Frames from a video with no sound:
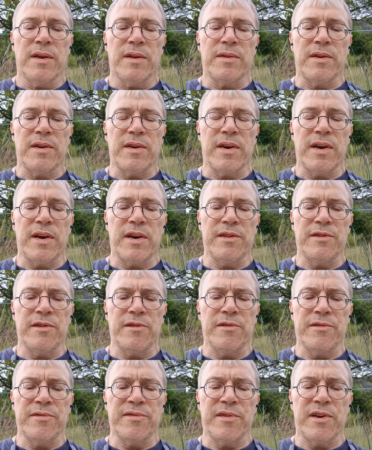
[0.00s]
The
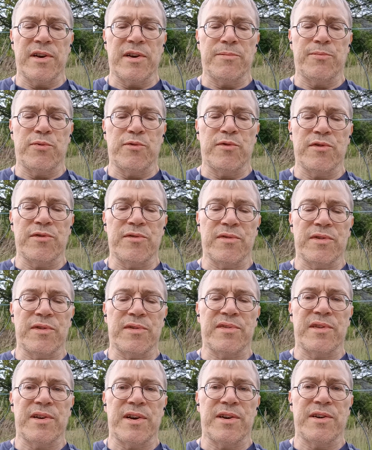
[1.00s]
handles are pulled to the
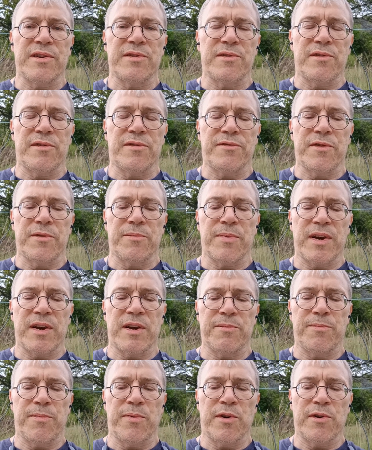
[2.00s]
side of the
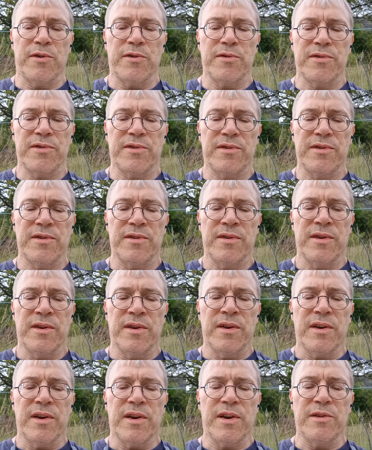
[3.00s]
band box,
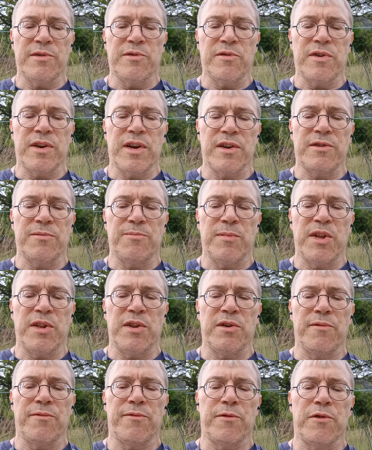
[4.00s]
and you get
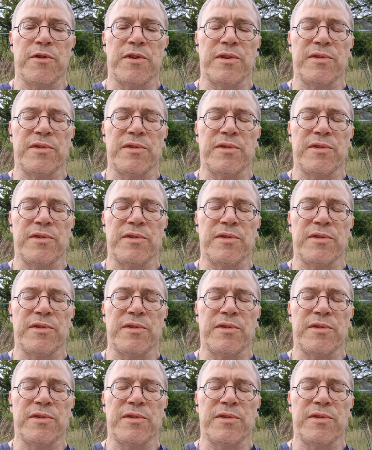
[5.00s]
meaningful